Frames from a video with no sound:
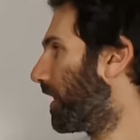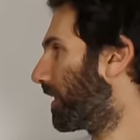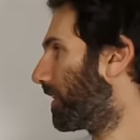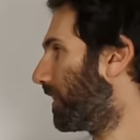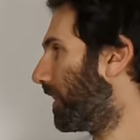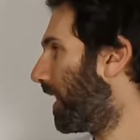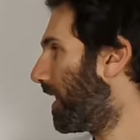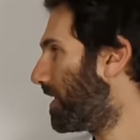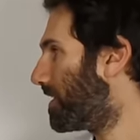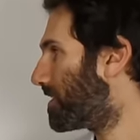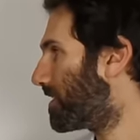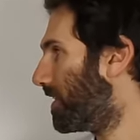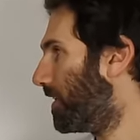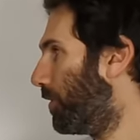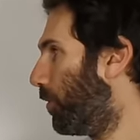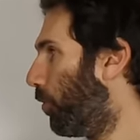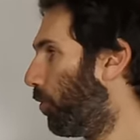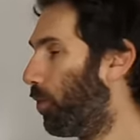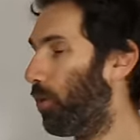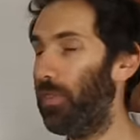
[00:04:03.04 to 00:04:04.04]
like
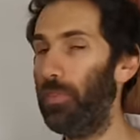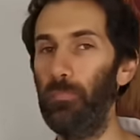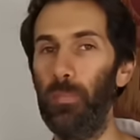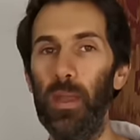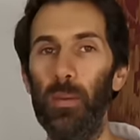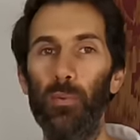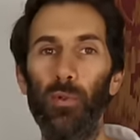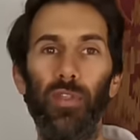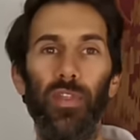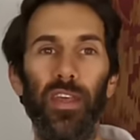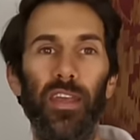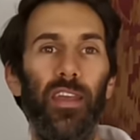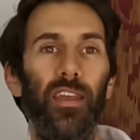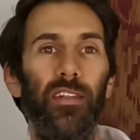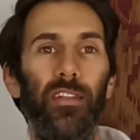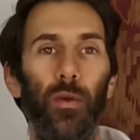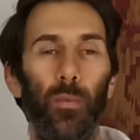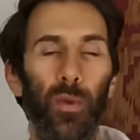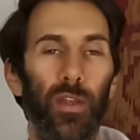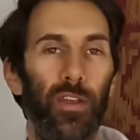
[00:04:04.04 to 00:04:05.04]
lazy or people
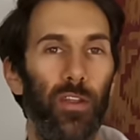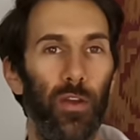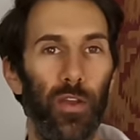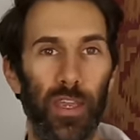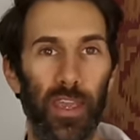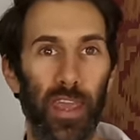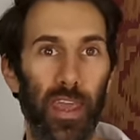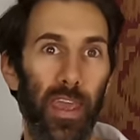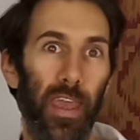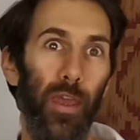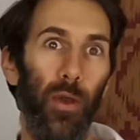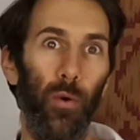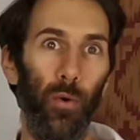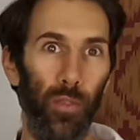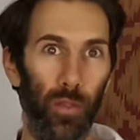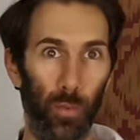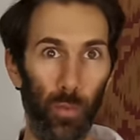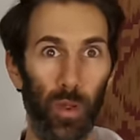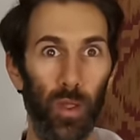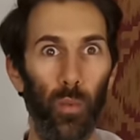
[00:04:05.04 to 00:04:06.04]
thinking that we don't care
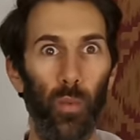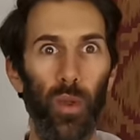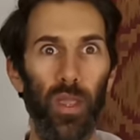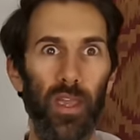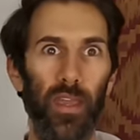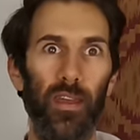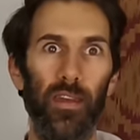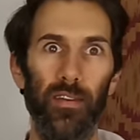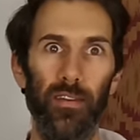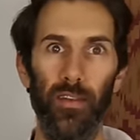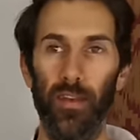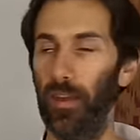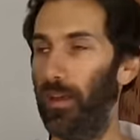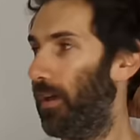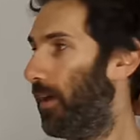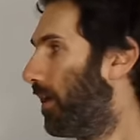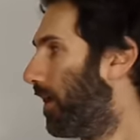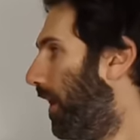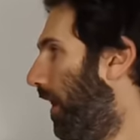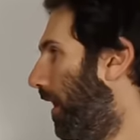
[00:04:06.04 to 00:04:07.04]
or that we're weird
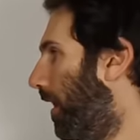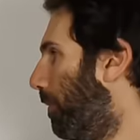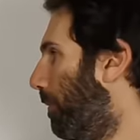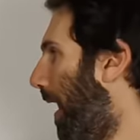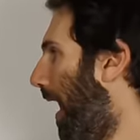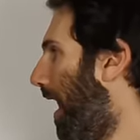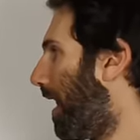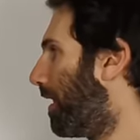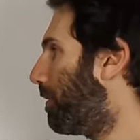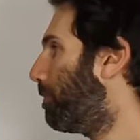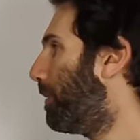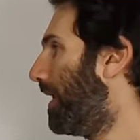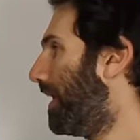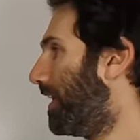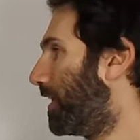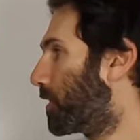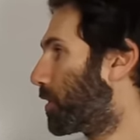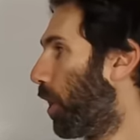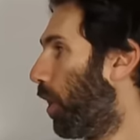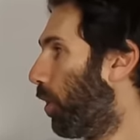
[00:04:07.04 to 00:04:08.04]
um, and
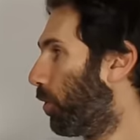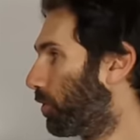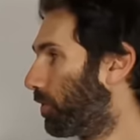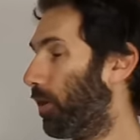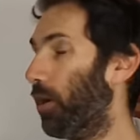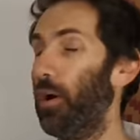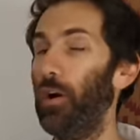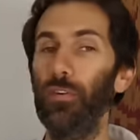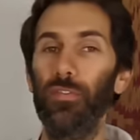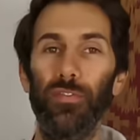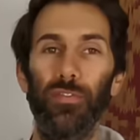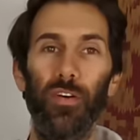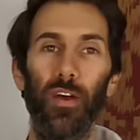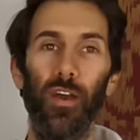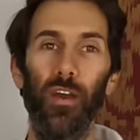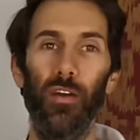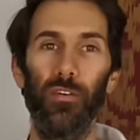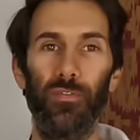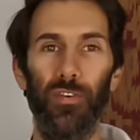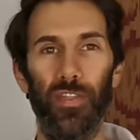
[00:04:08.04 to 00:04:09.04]
being told off
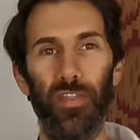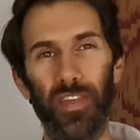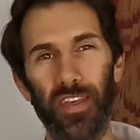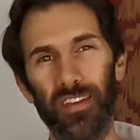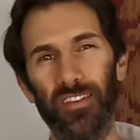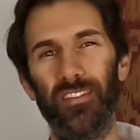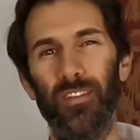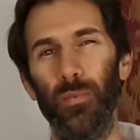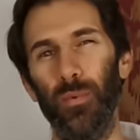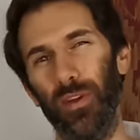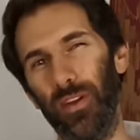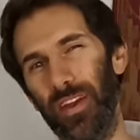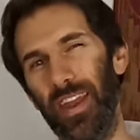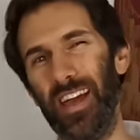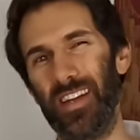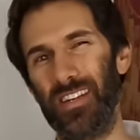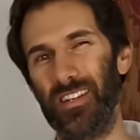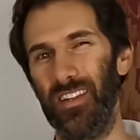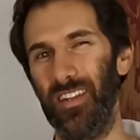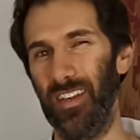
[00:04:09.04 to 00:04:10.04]
for things that we don't
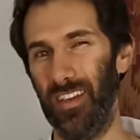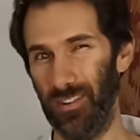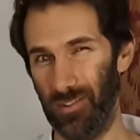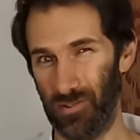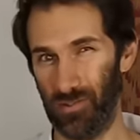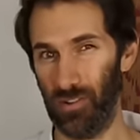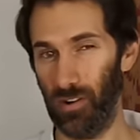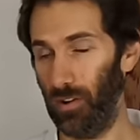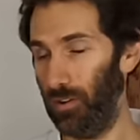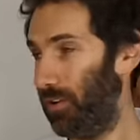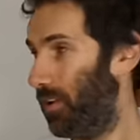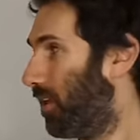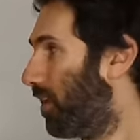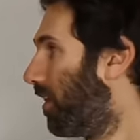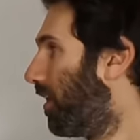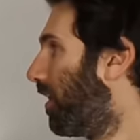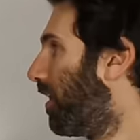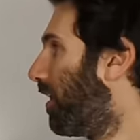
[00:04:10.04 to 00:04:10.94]
actually control.